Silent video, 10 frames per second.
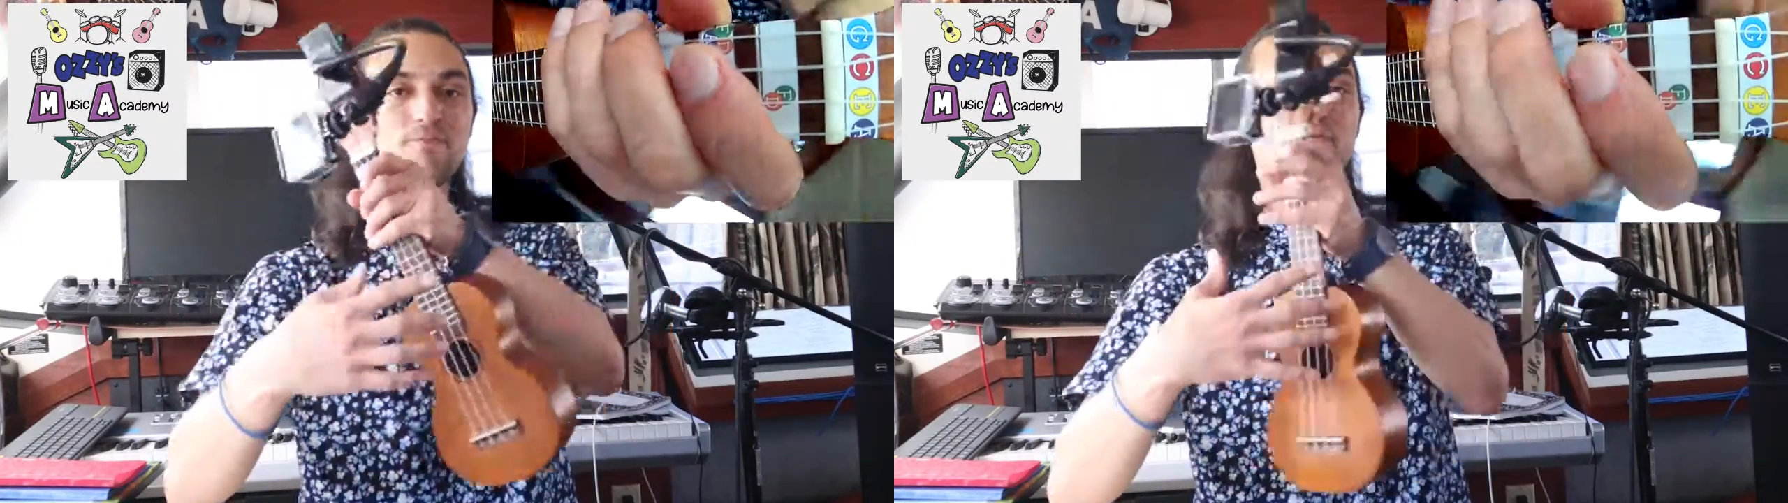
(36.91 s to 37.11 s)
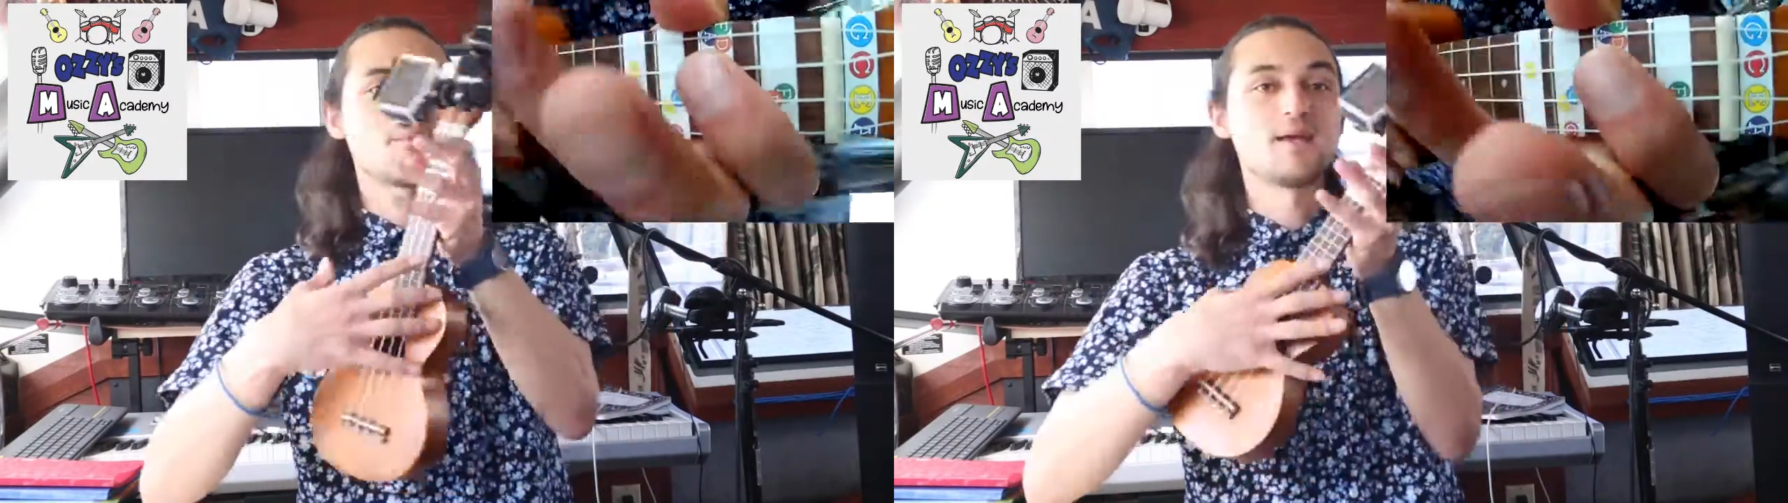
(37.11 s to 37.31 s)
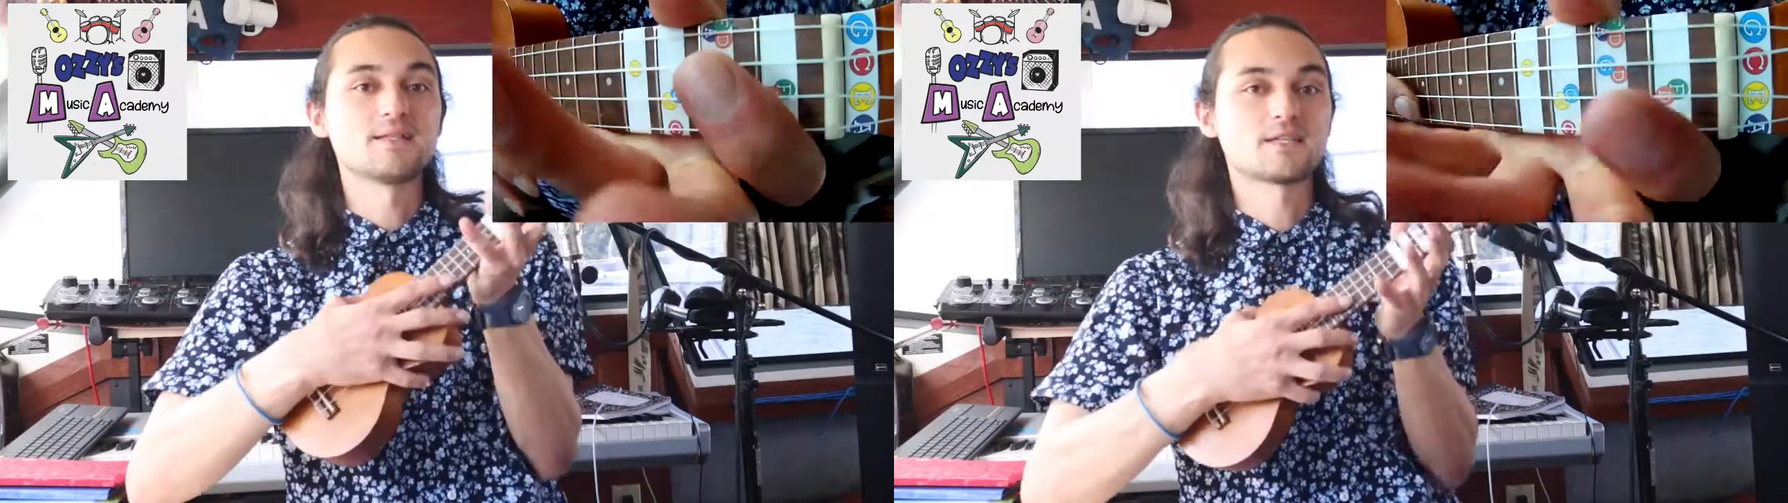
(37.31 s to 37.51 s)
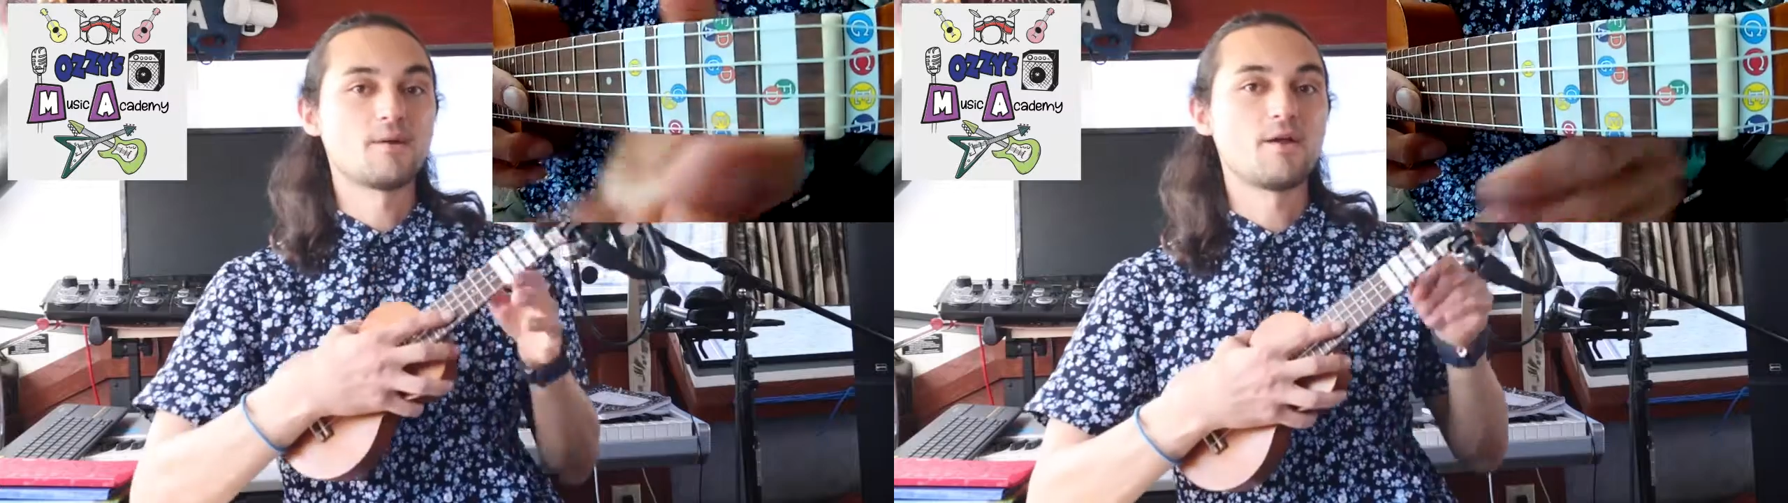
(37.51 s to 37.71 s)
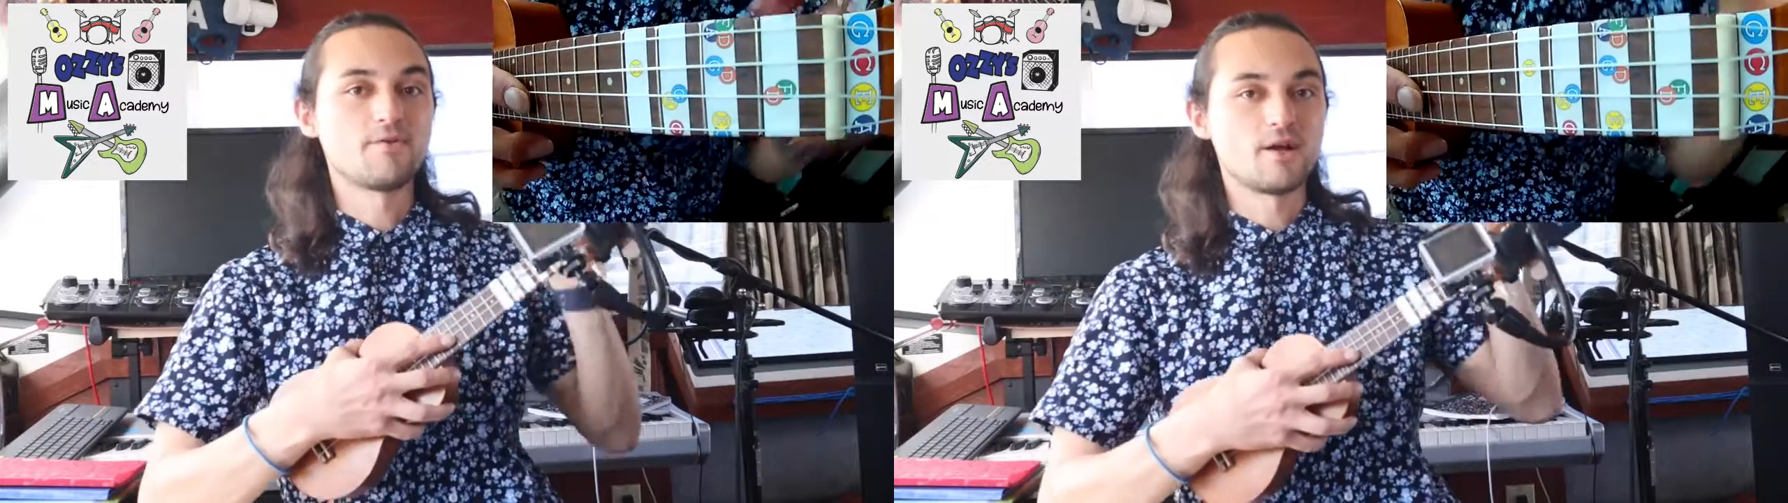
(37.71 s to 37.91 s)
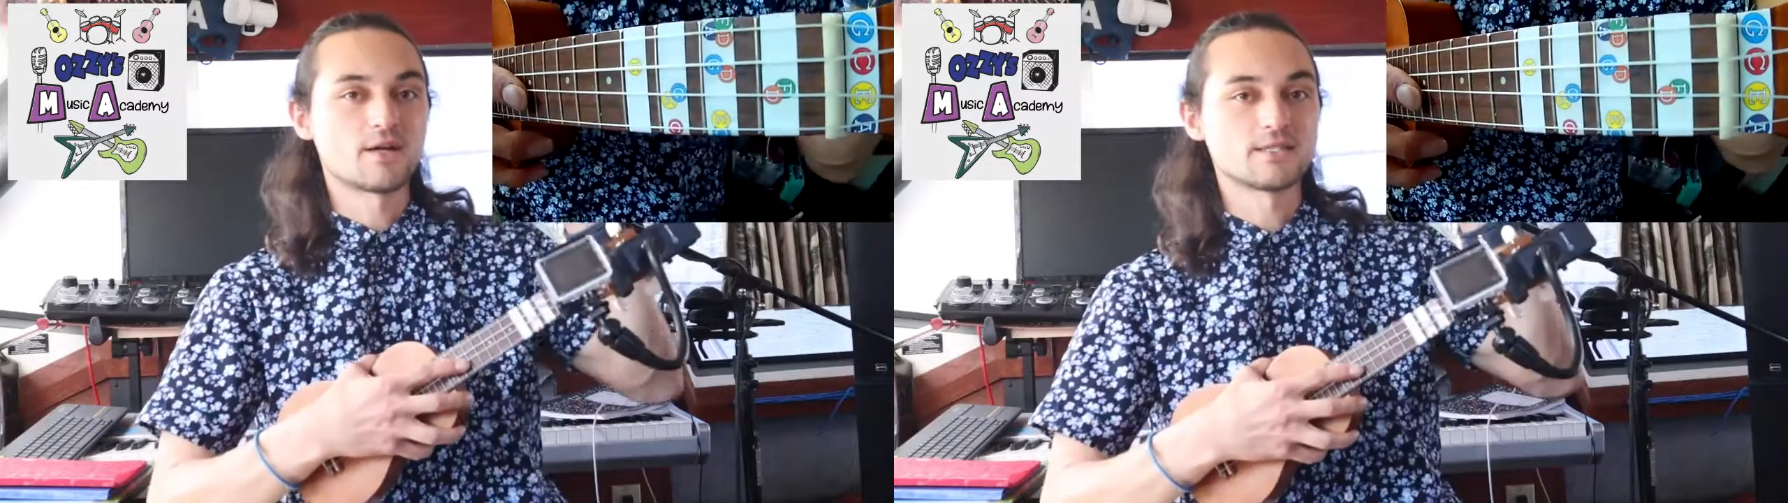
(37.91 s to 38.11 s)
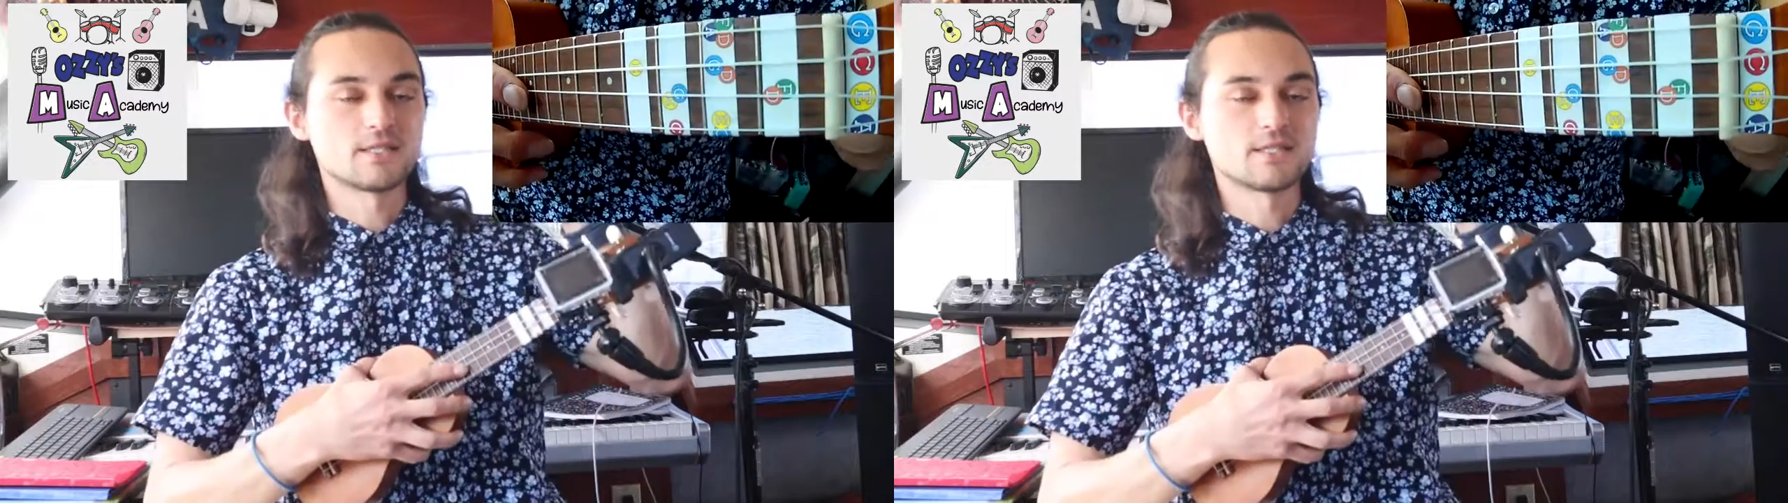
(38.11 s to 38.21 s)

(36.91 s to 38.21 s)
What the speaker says: For me, it's going to be over here because